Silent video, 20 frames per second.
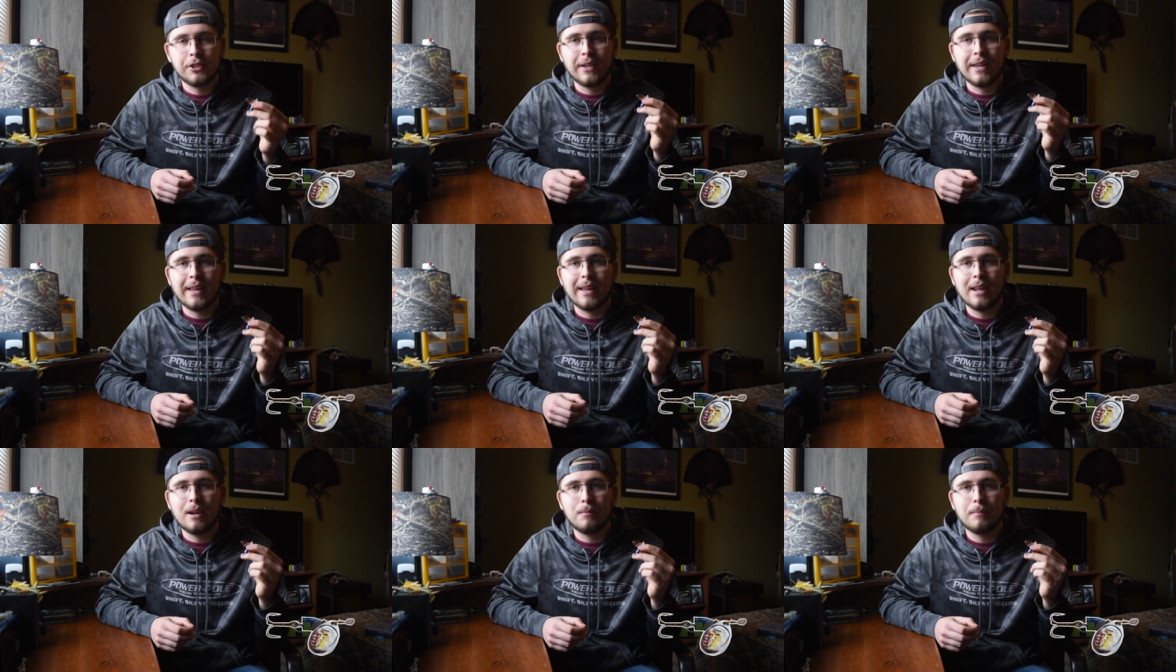You
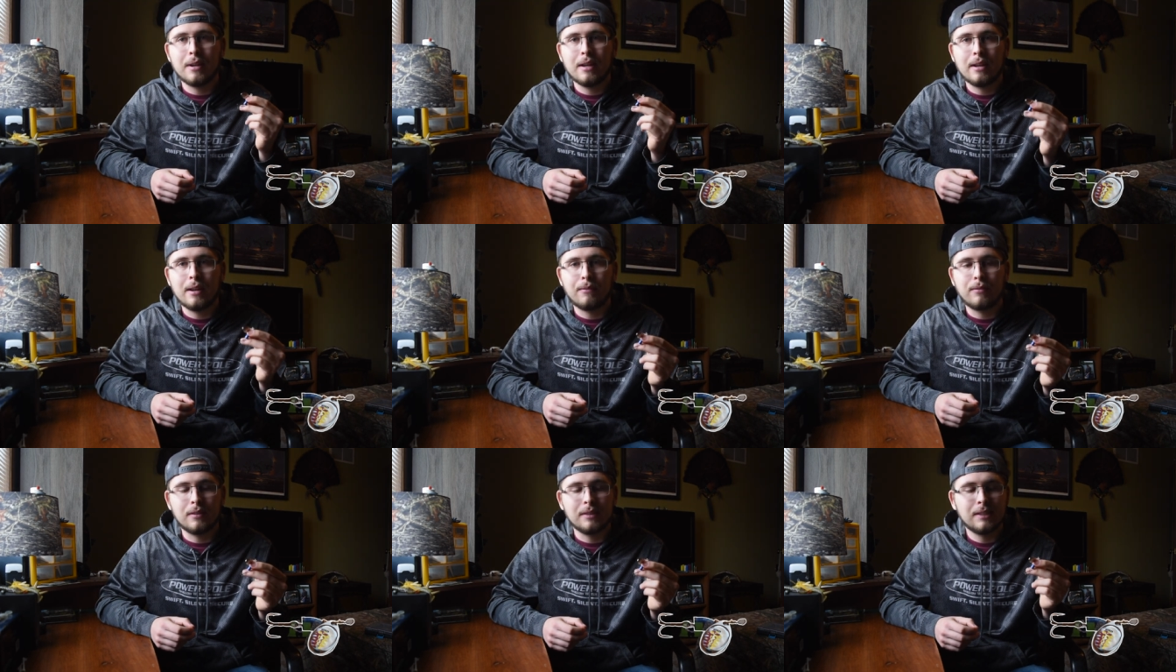can get them
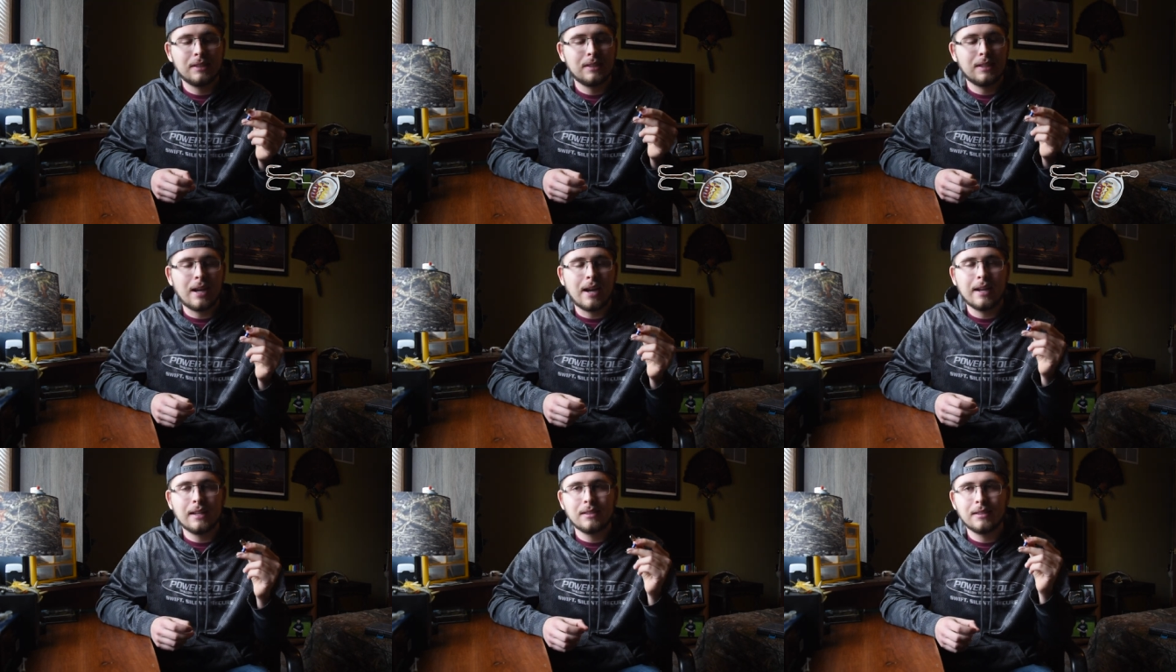in different
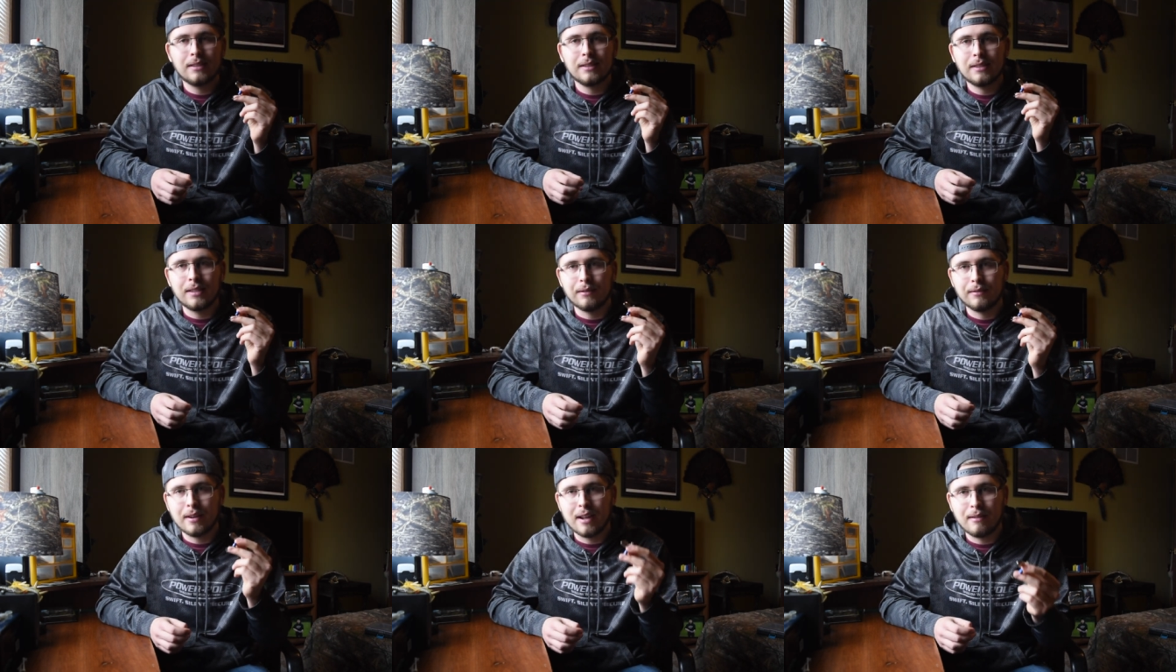
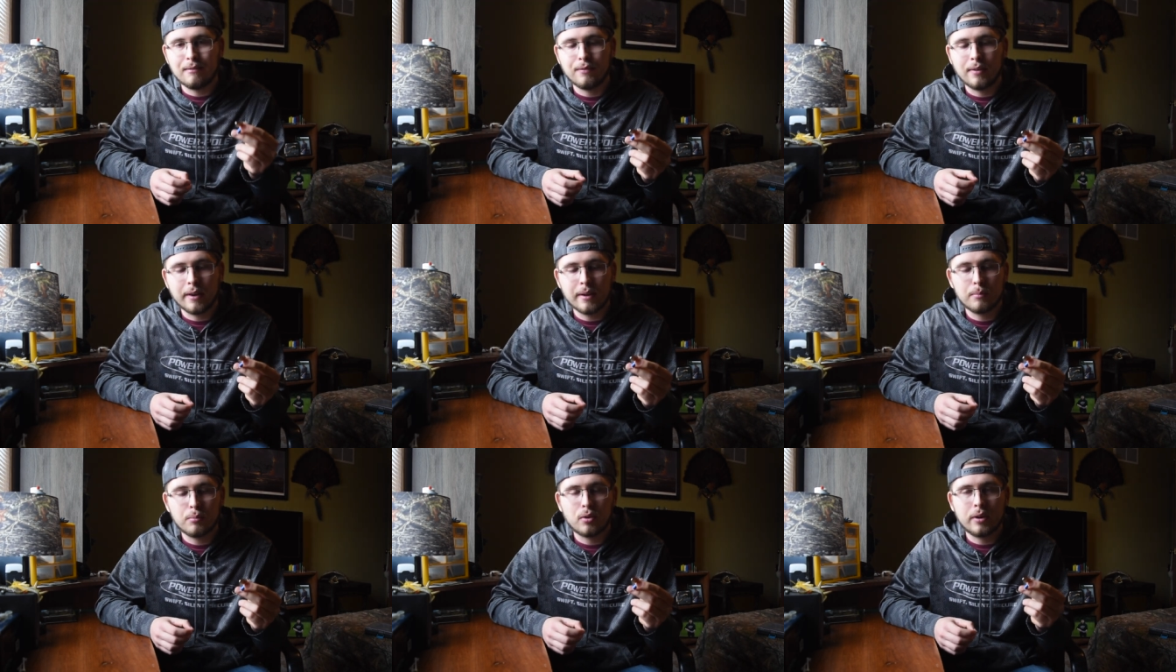sizes, they've got
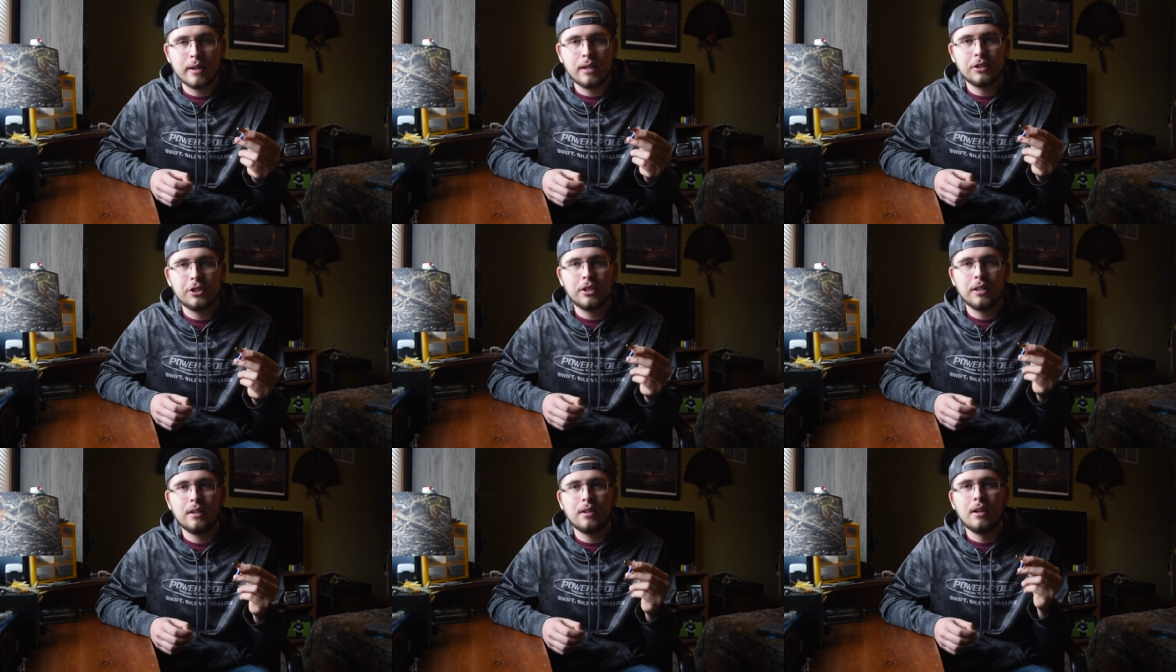
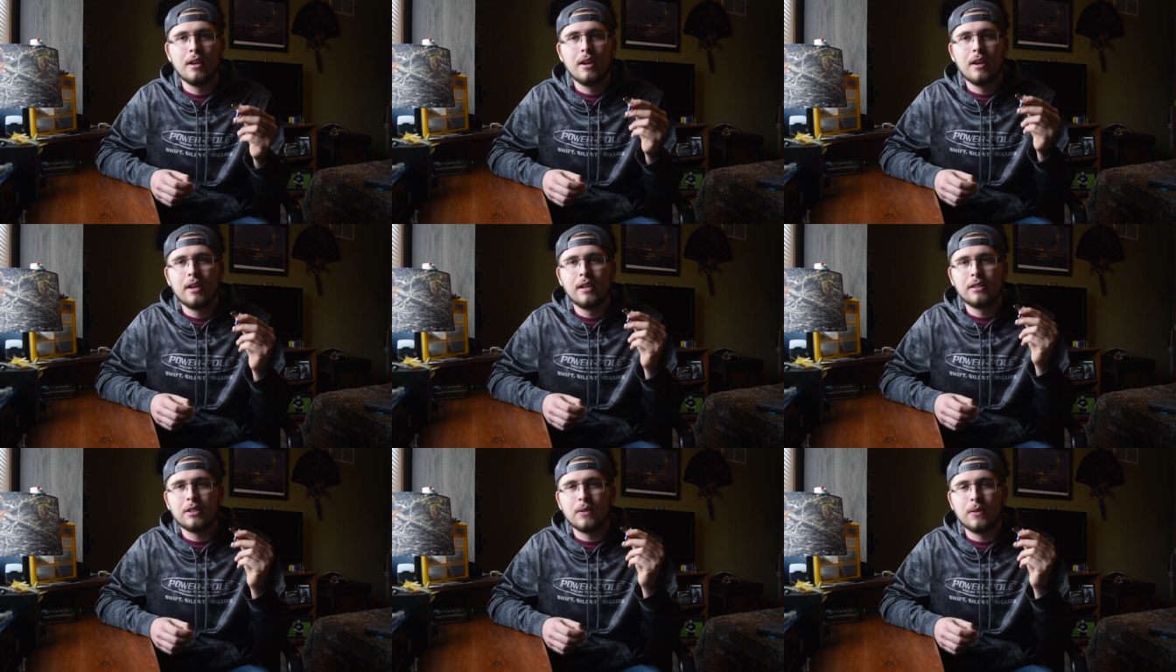vibration,
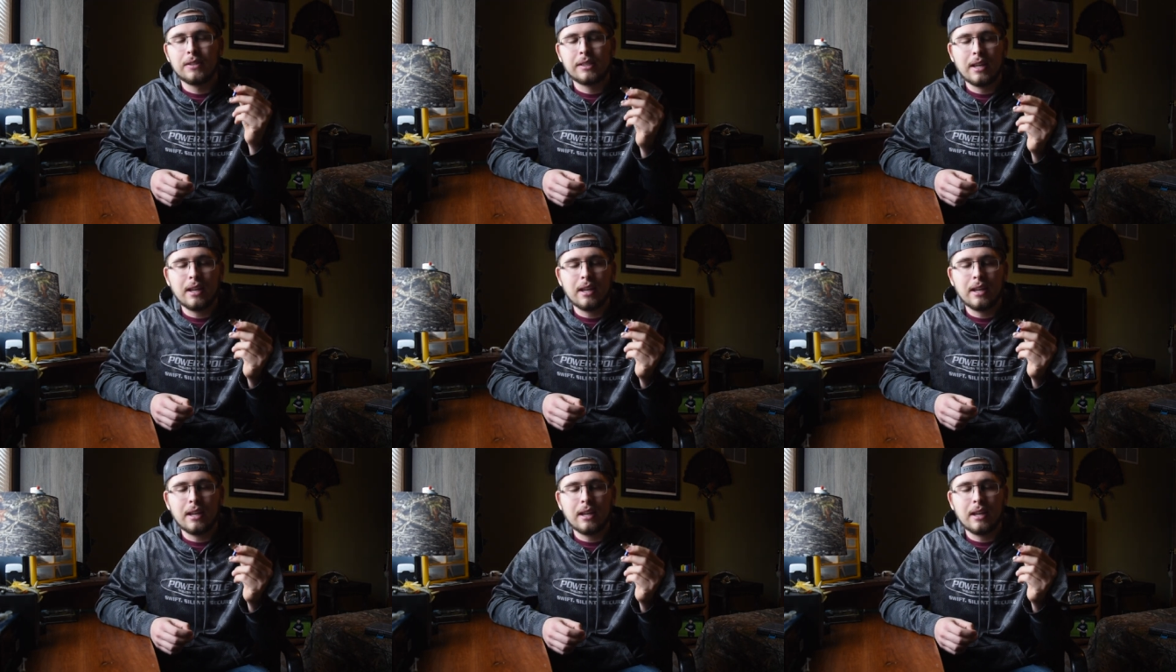so it's